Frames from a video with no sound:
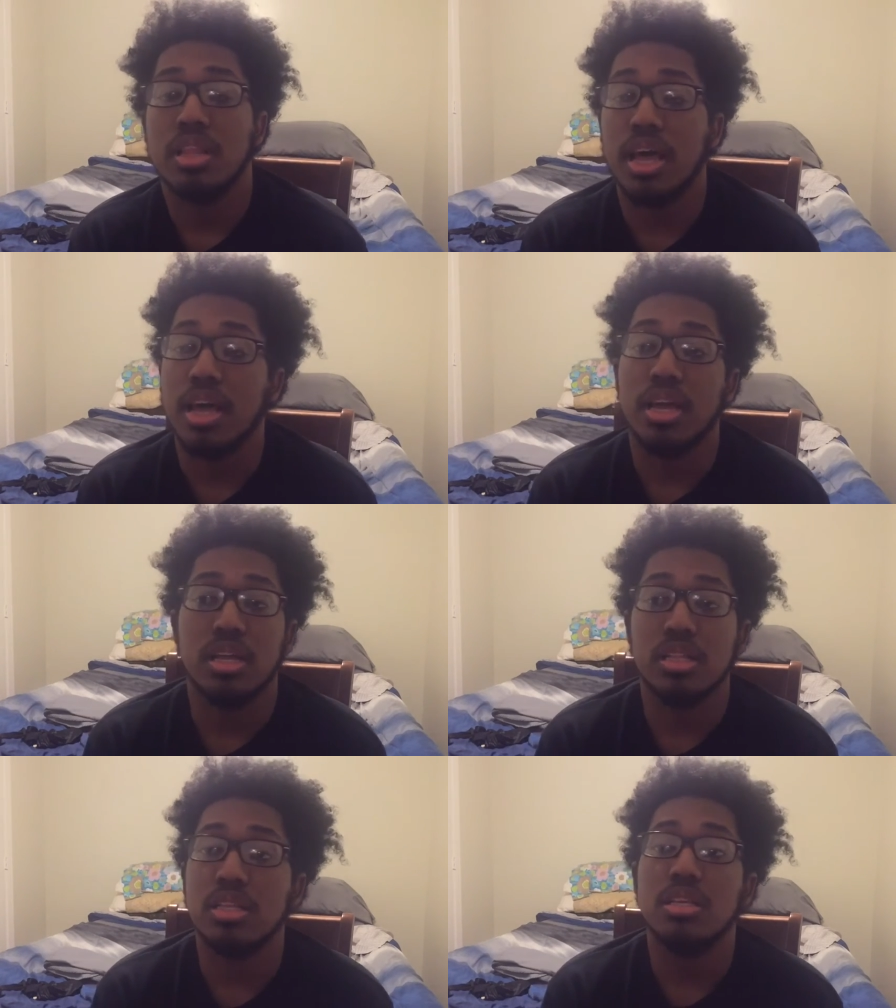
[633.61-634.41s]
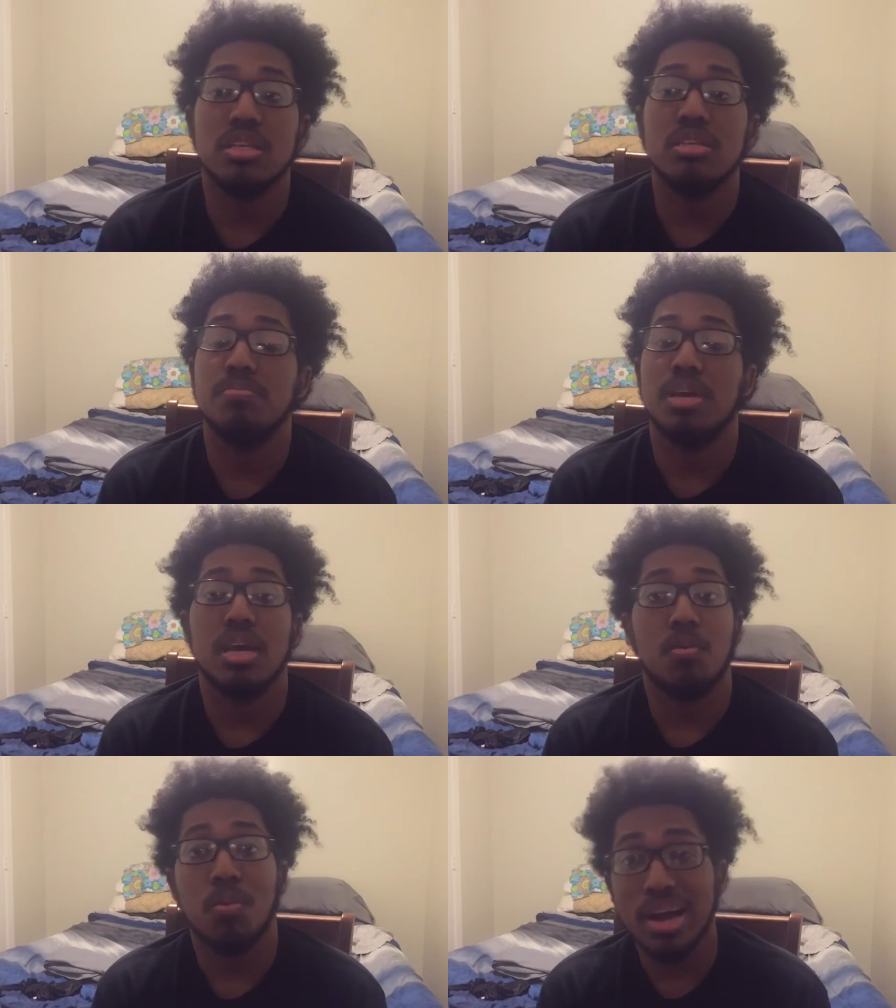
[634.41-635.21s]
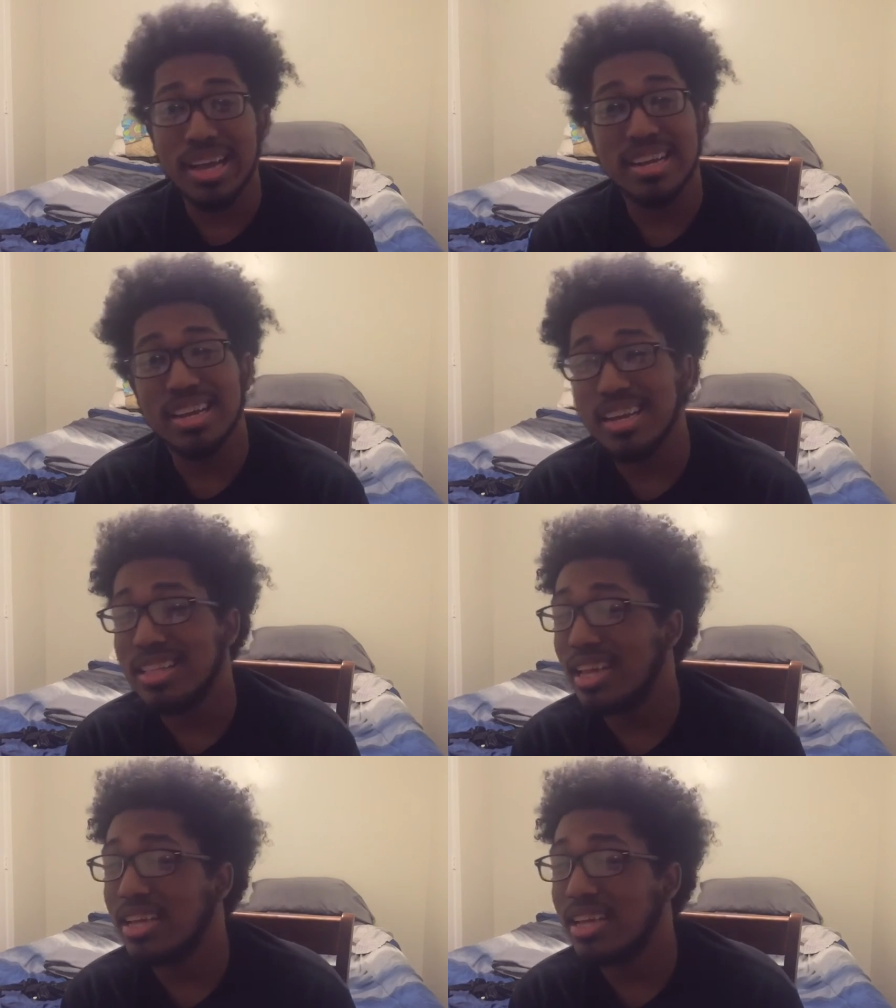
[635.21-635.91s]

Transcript: Like this man, what nigga?